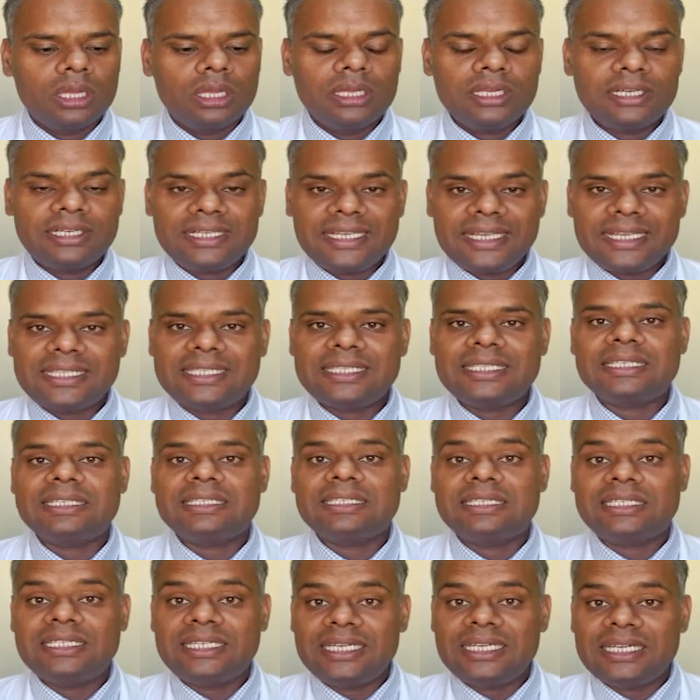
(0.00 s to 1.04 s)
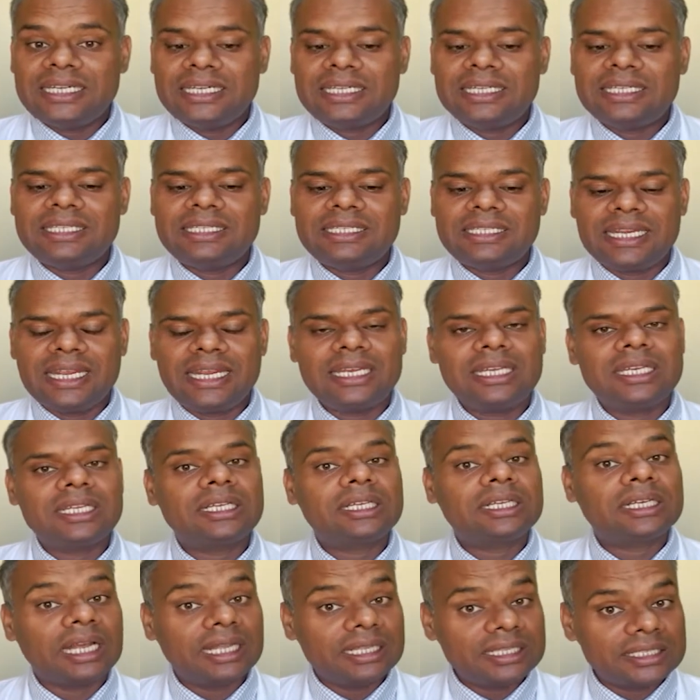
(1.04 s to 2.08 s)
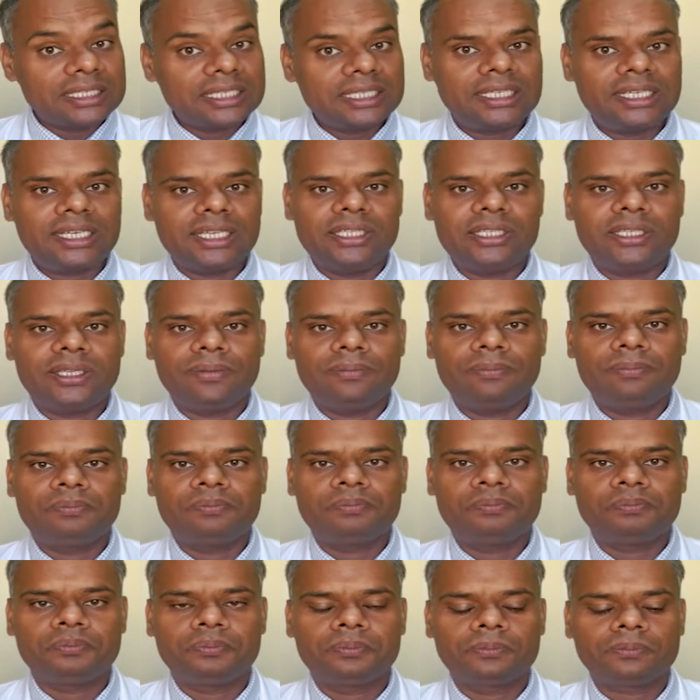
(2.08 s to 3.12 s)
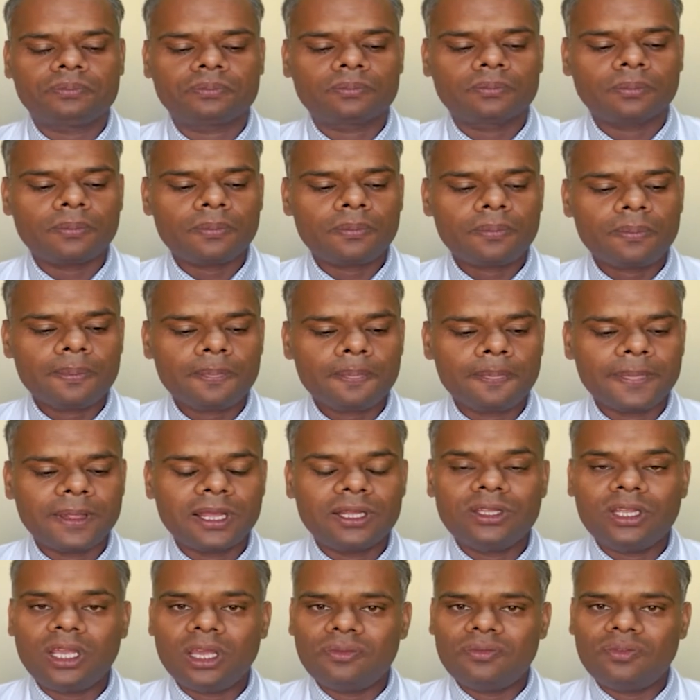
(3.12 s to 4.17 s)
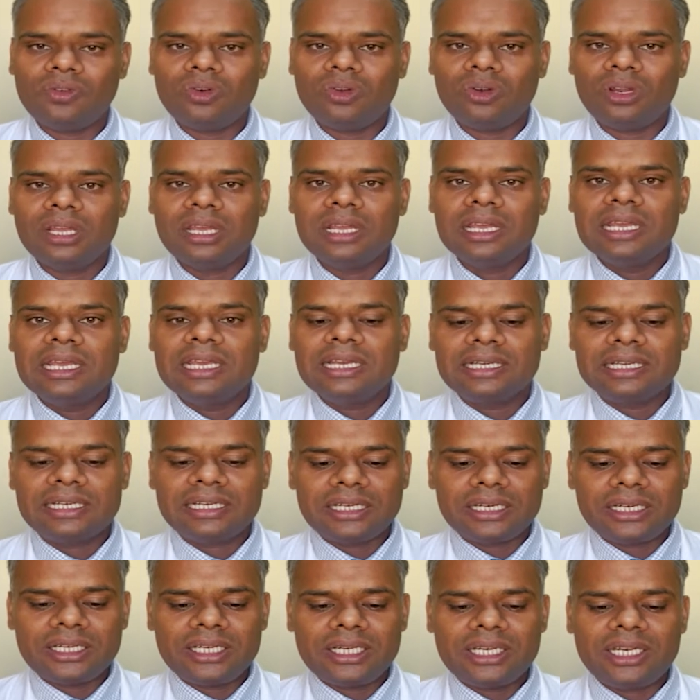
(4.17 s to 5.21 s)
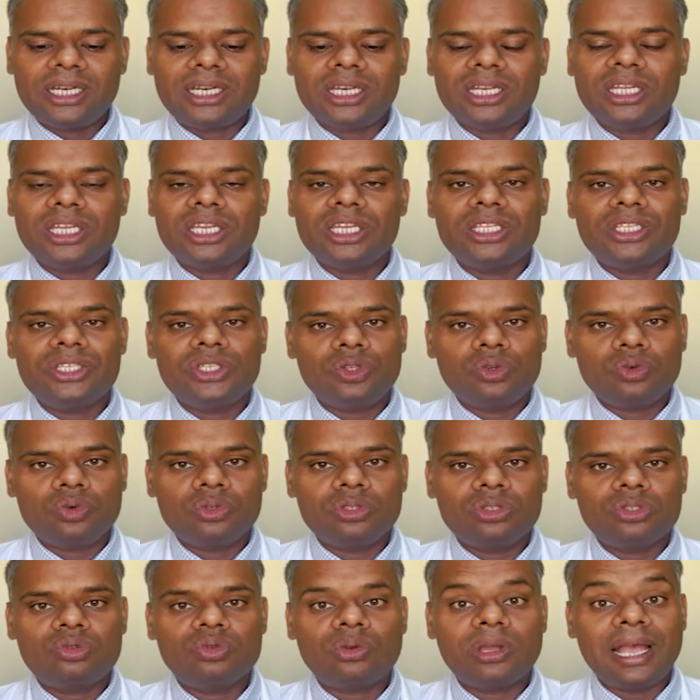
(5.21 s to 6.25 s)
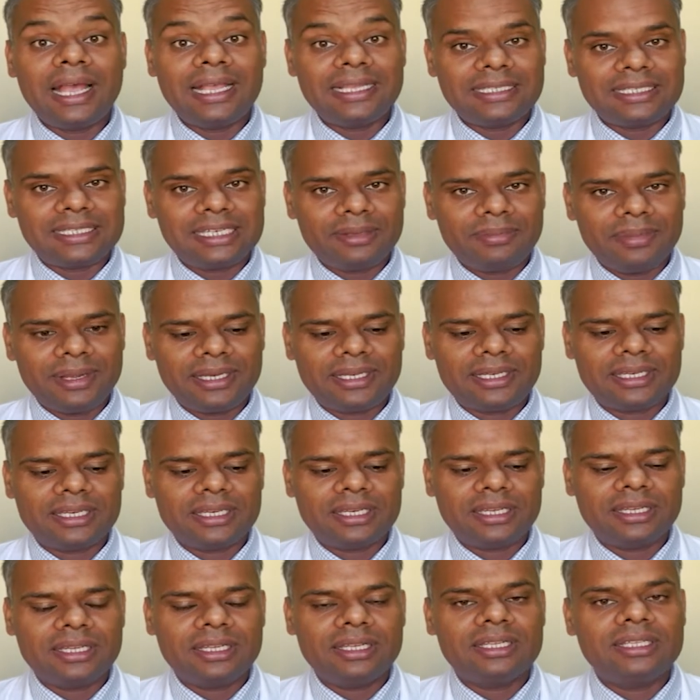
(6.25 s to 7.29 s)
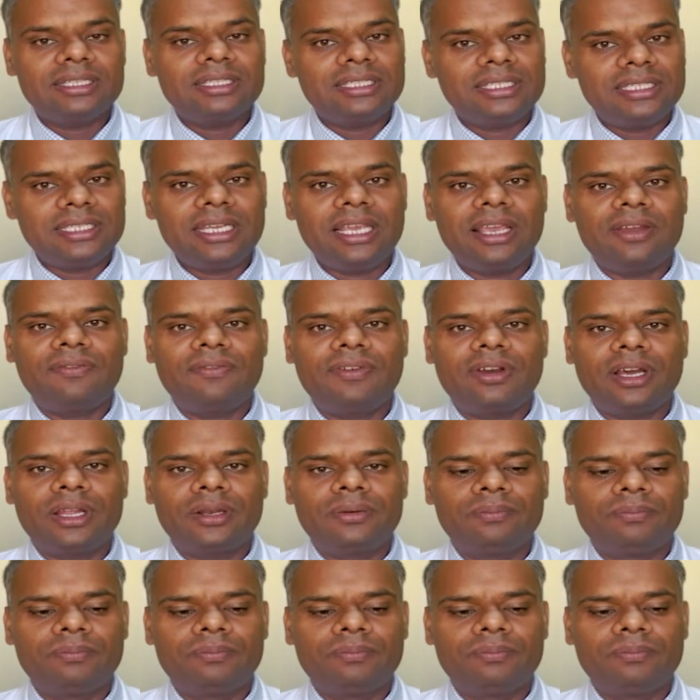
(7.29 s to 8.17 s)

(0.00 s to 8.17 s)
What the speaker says: reach steady state concentration. Therefore, creatinine is used to estimate GFR.